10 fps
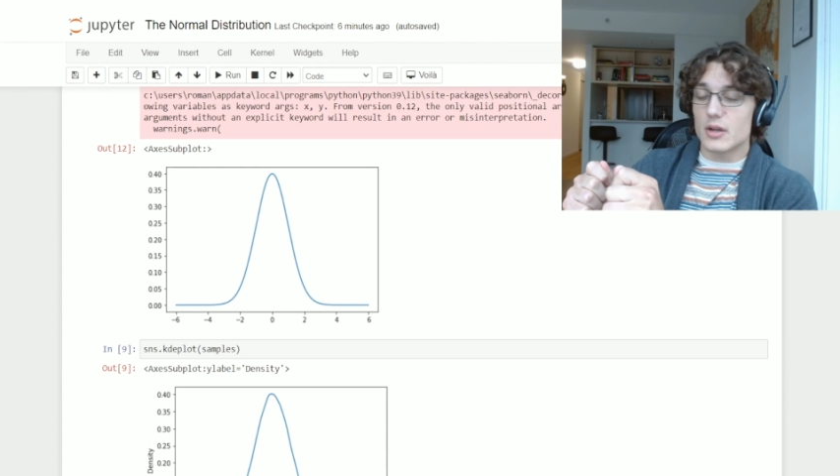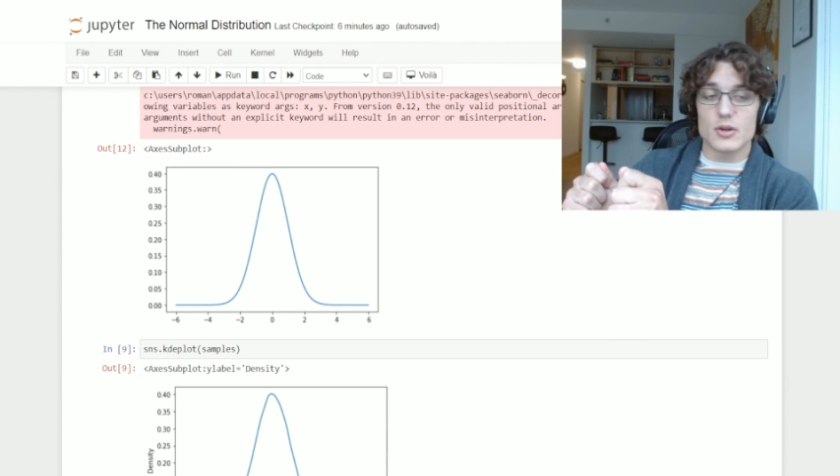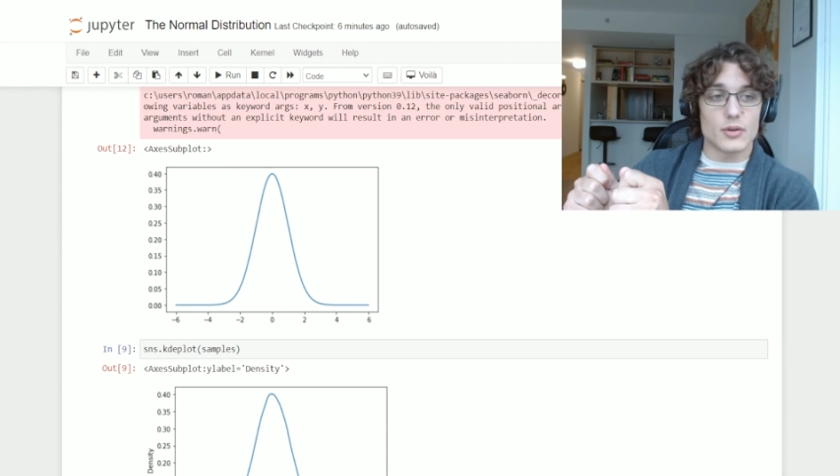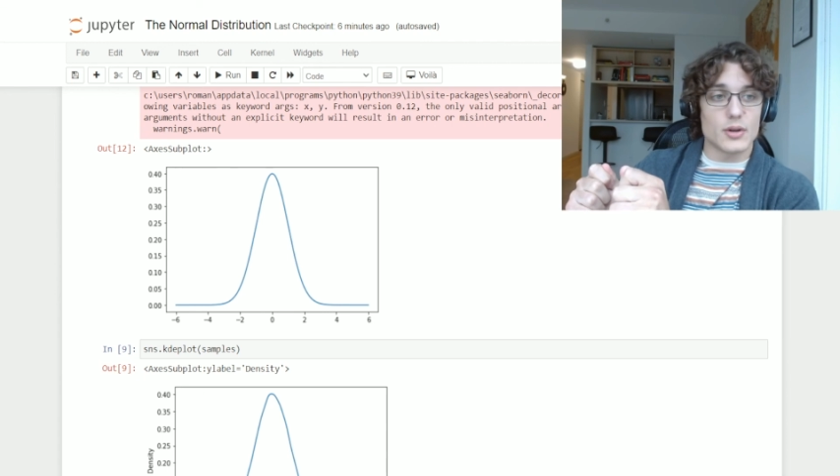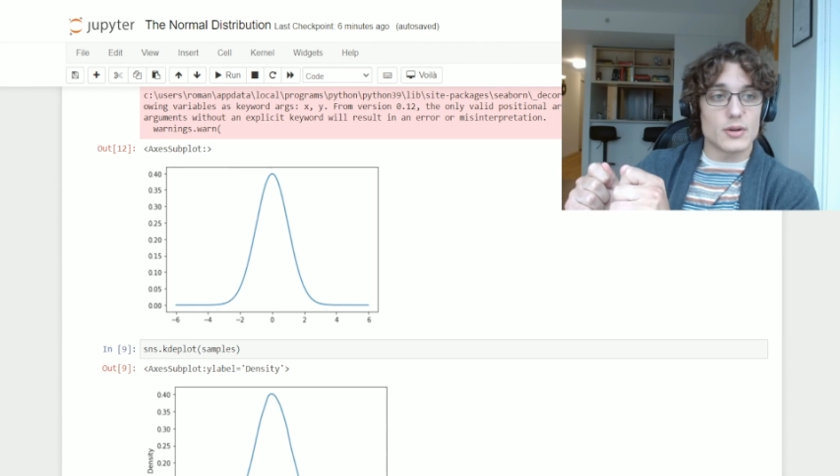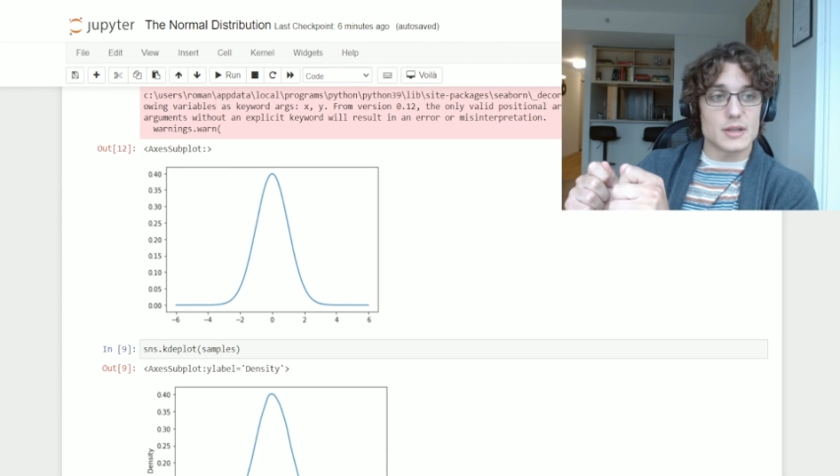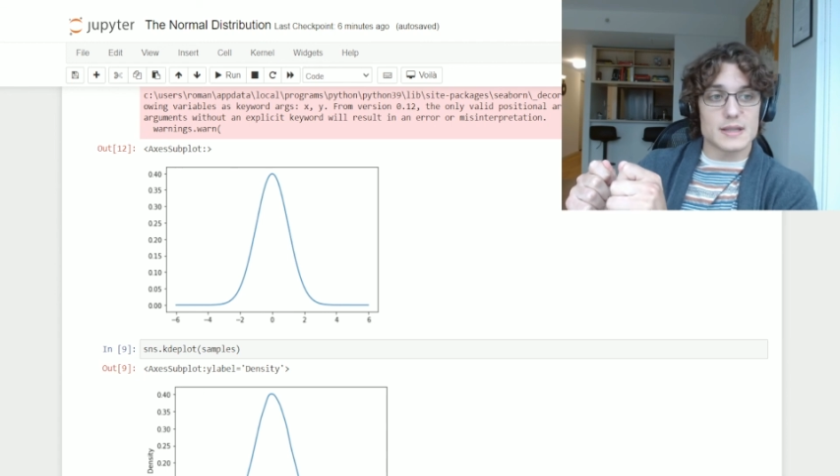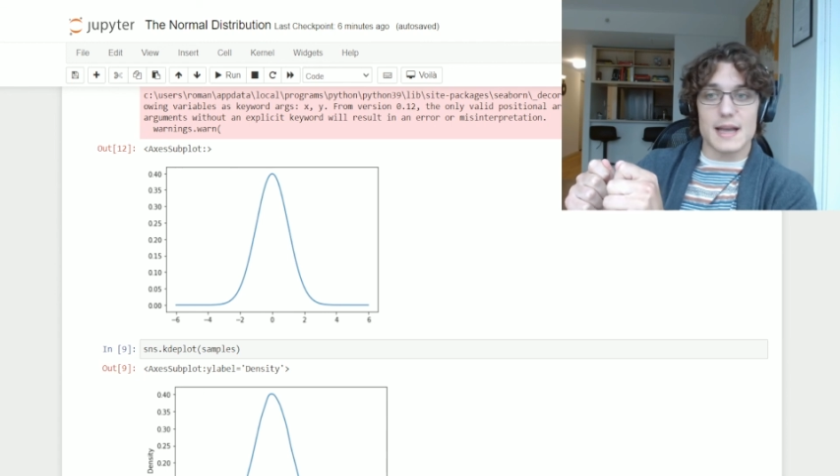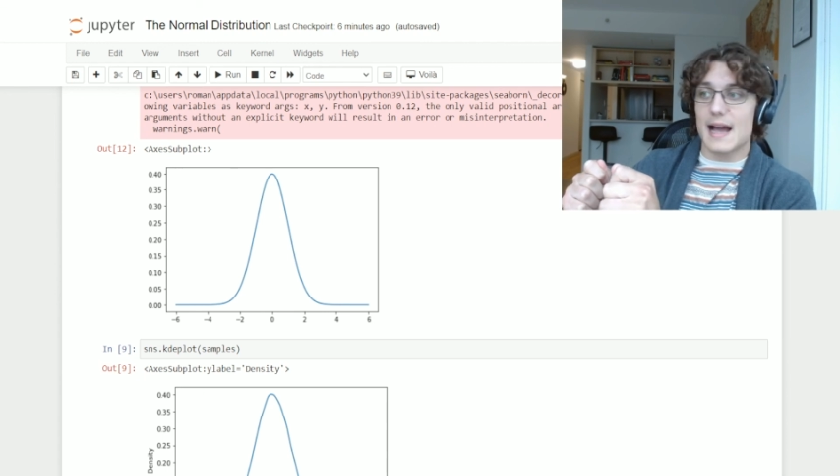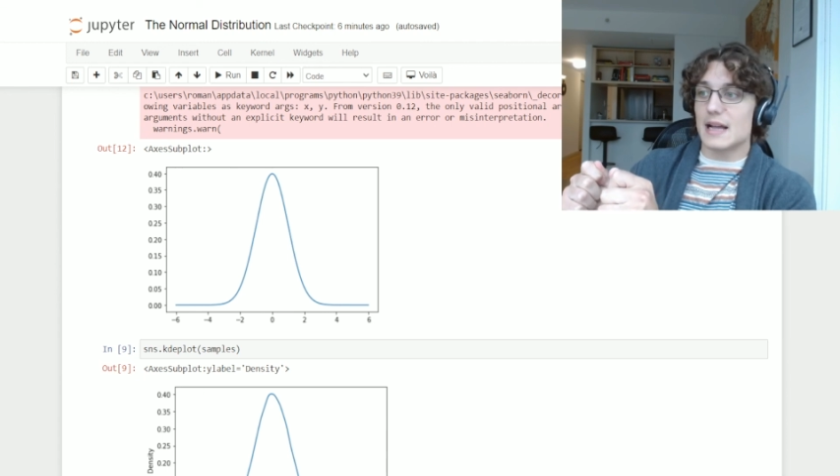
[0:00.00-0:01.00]
you'll notice
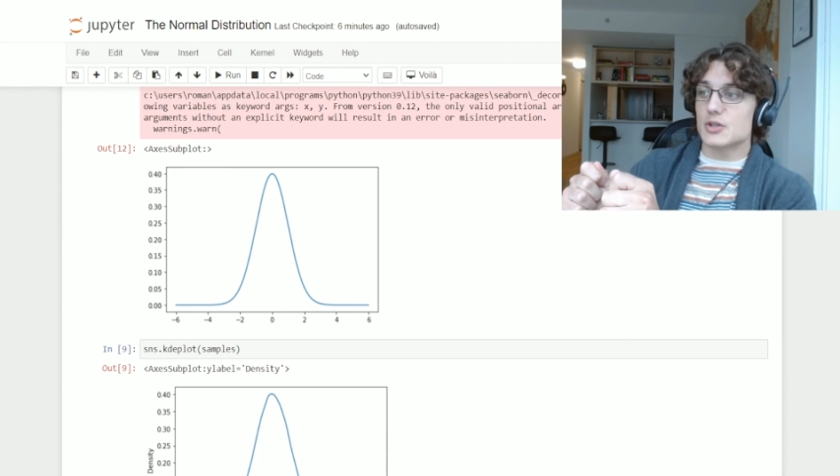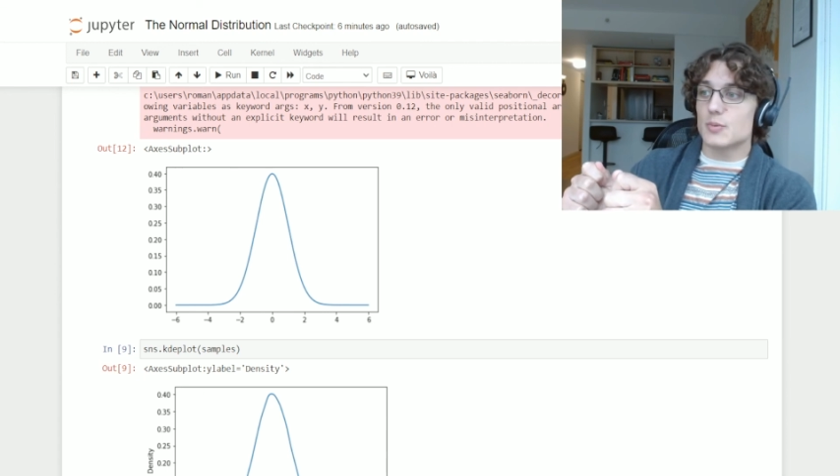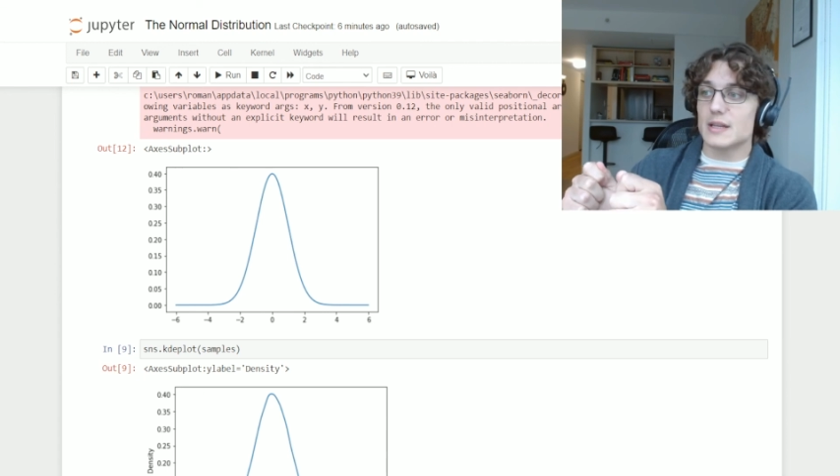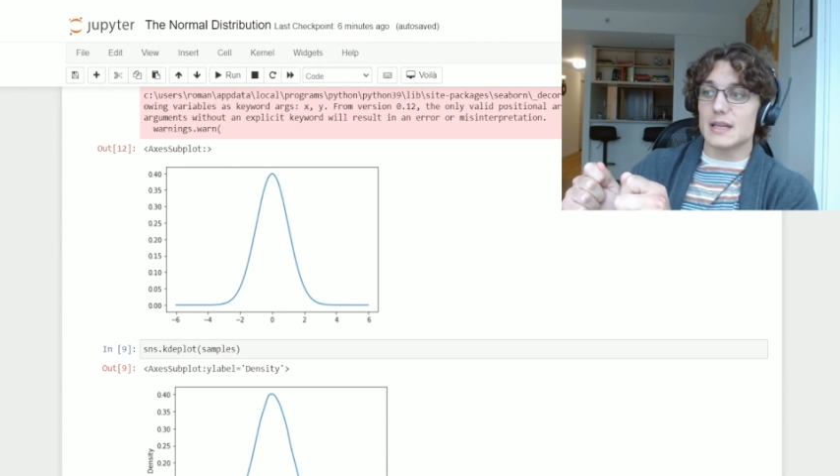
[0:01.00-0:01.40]
that as we